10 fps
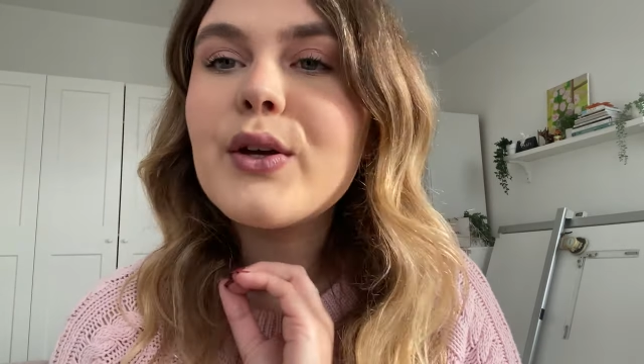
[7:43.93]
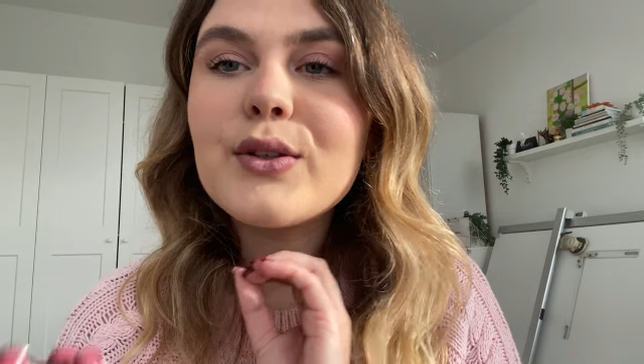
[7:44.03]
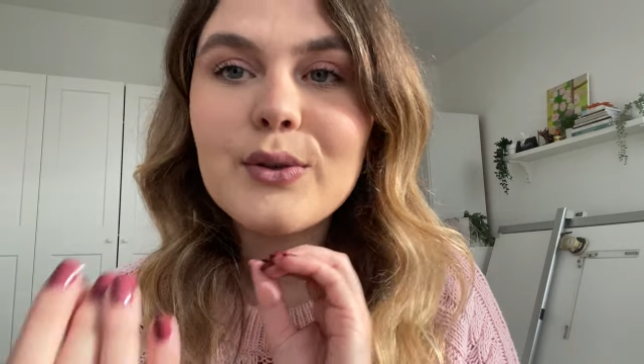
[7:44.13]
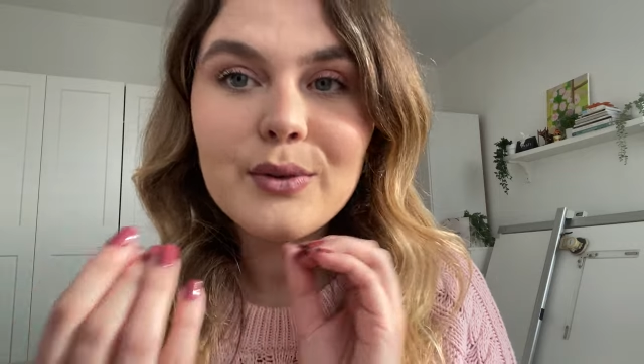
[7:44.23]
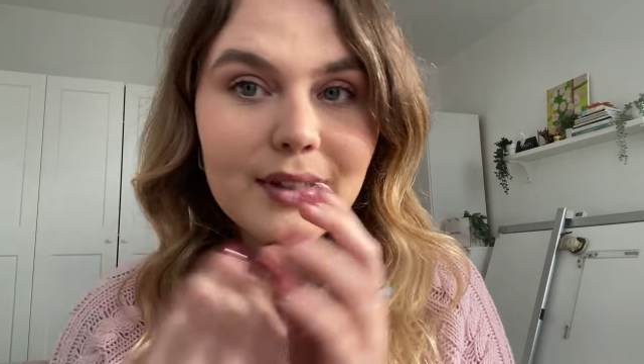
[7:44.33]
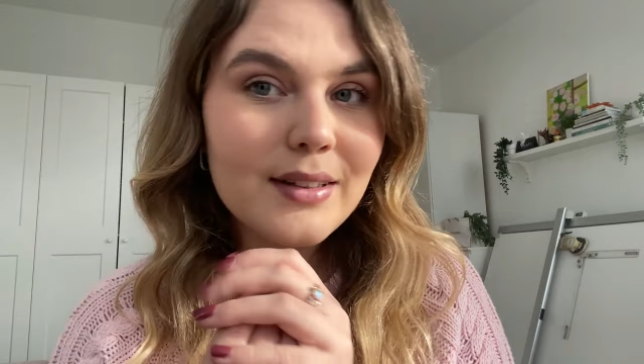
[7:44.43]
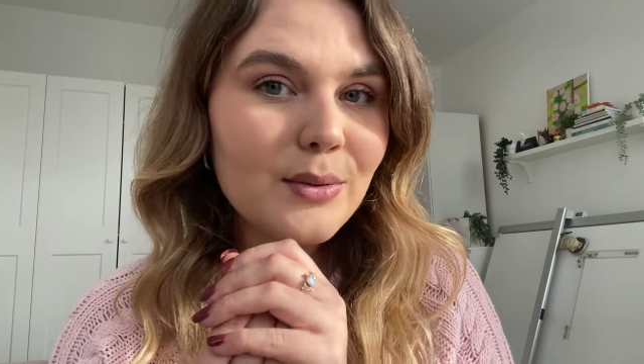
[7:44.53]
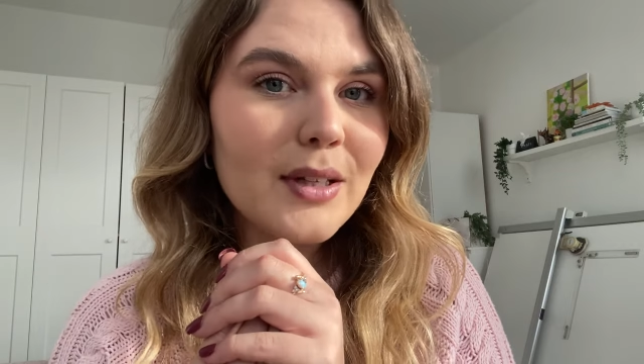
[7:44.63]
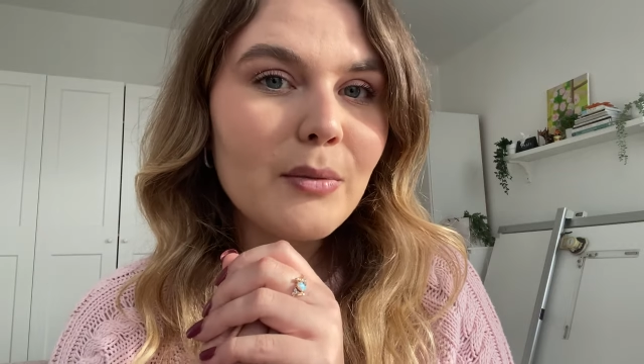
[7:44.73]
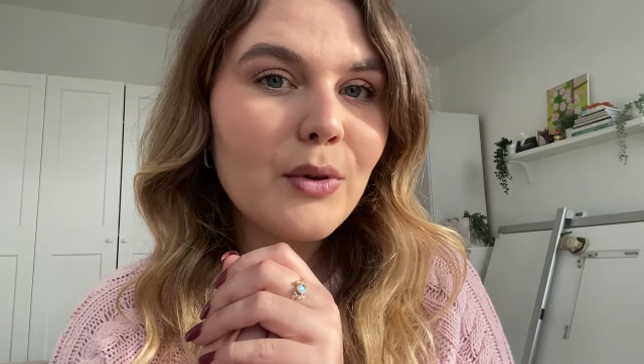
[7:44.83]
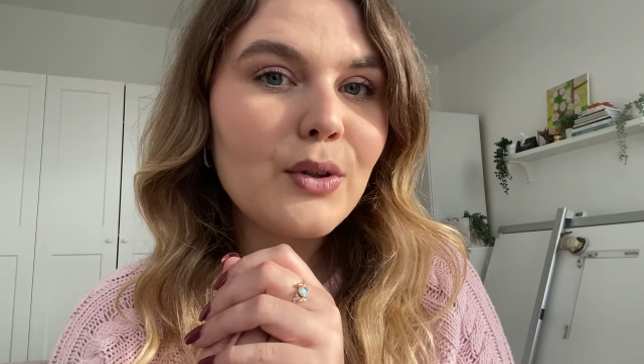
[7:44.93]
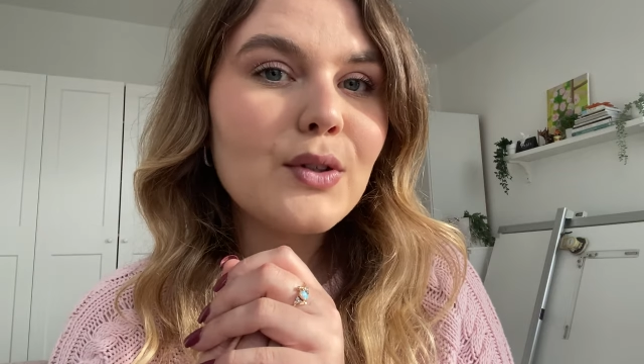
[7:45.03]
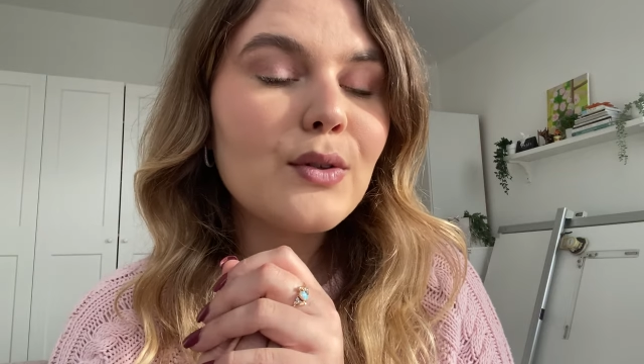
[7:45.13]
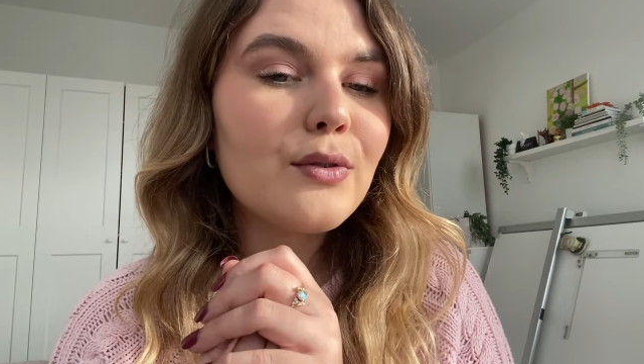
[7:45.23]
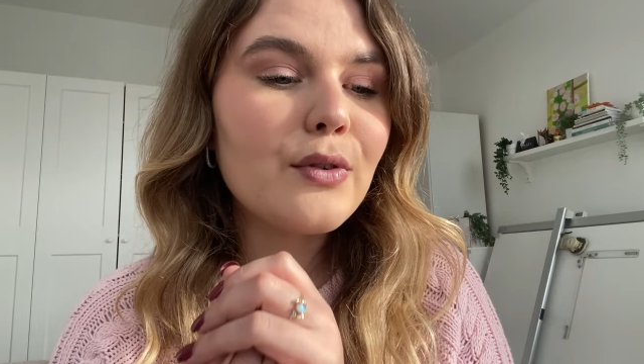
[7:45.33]
So that's what I'm going
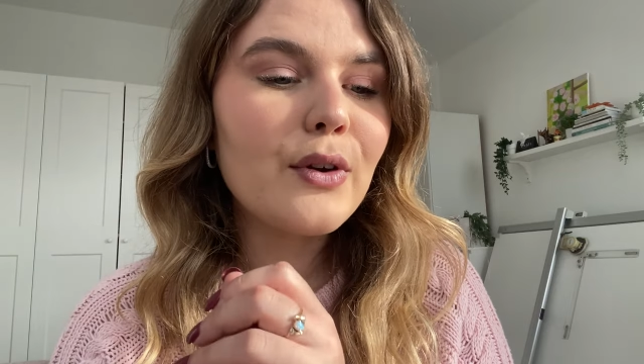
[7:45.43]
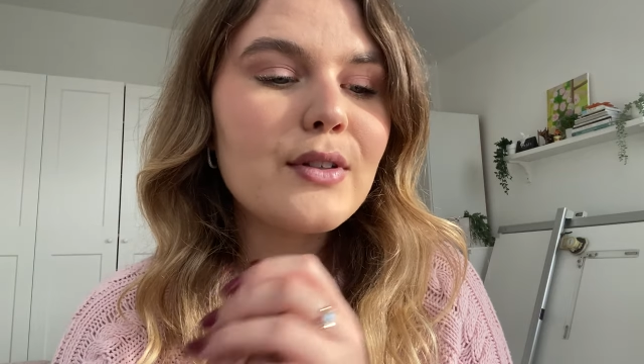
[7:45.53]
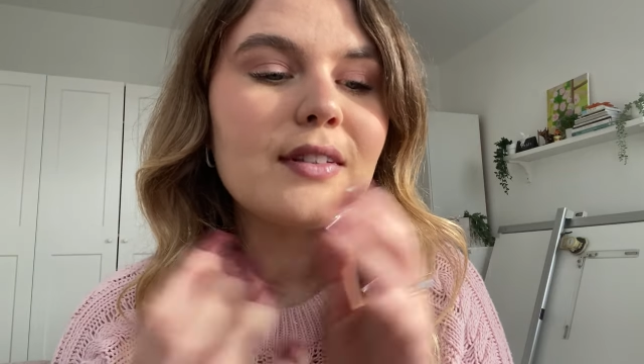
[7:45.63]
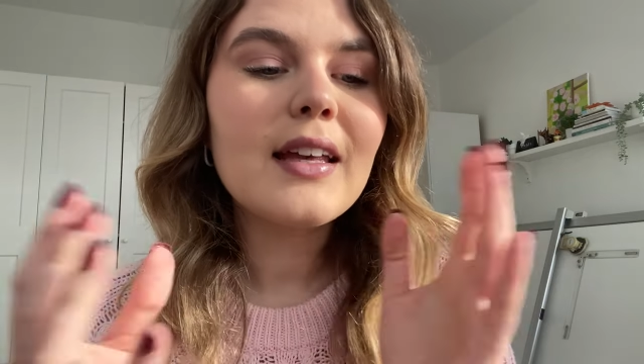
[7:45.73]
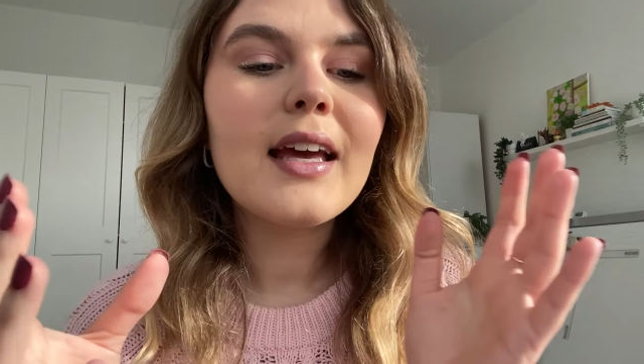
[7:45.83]
to do first,